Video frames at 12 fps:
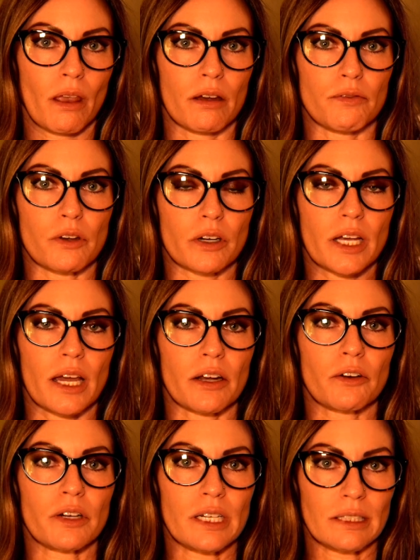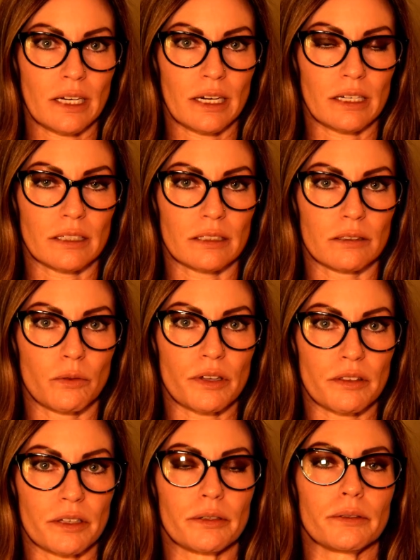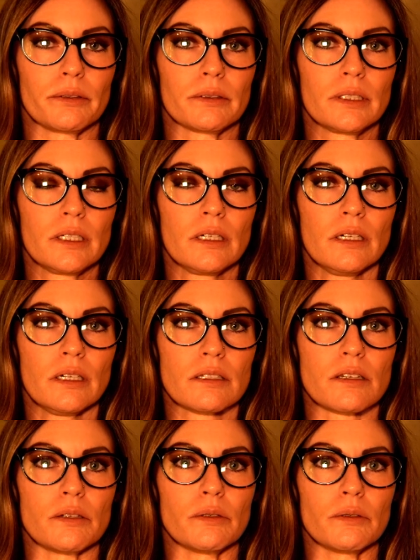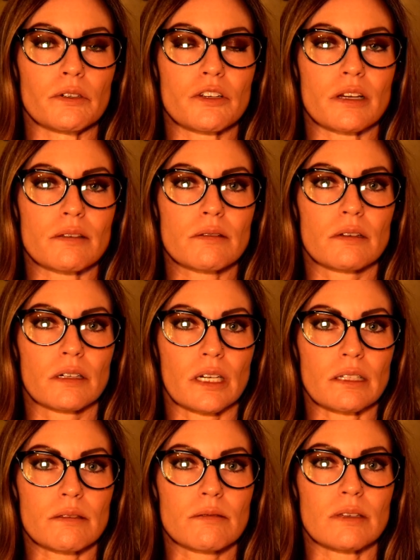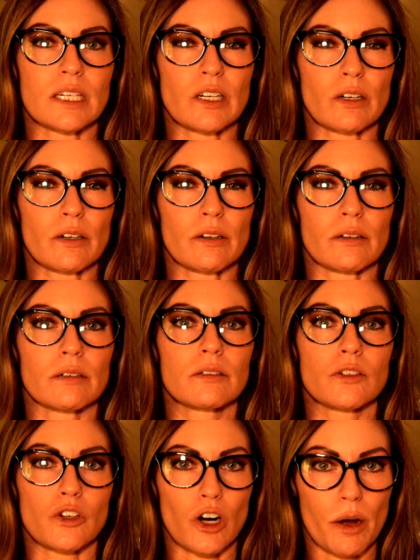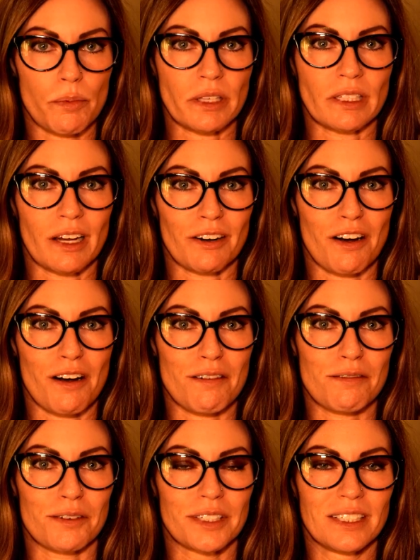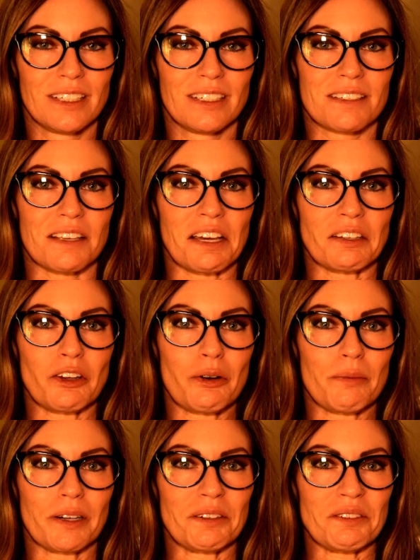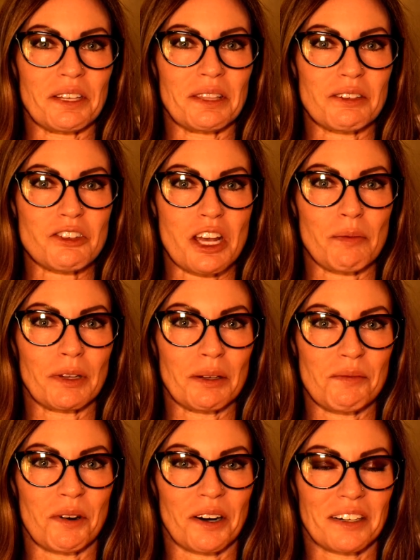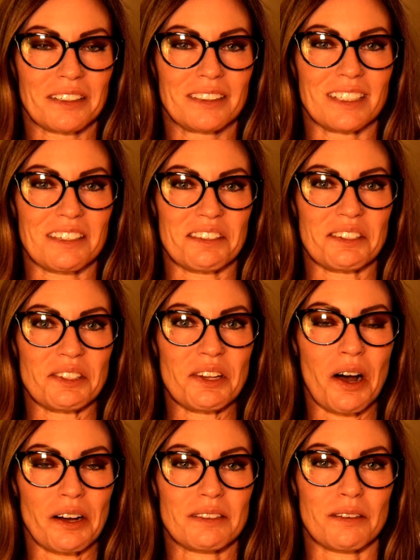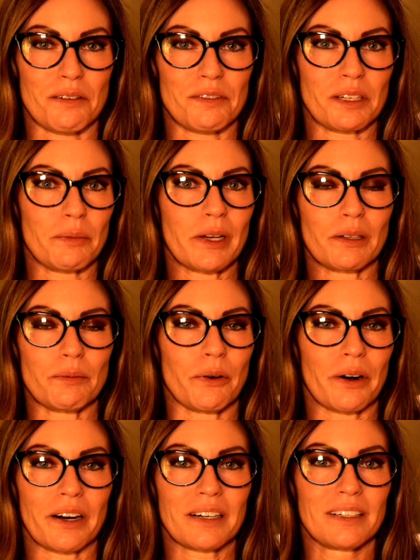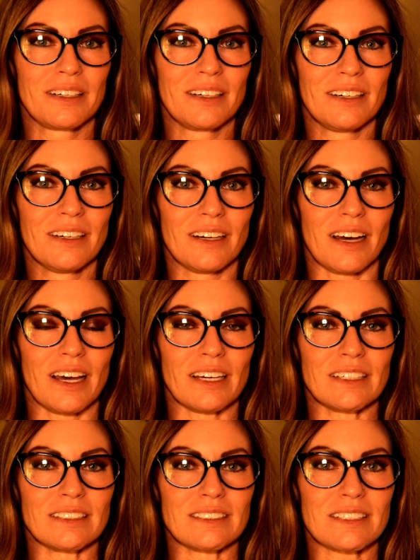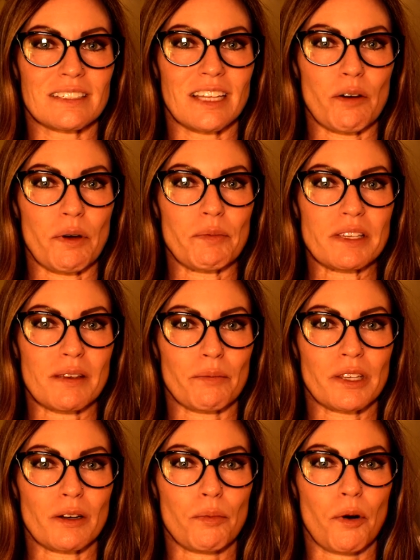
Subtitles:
if you're carrying that with you, to just consider dropping that off, saying, nope, I don't need this shame anymore. This is not serving me anymore. And that might be something to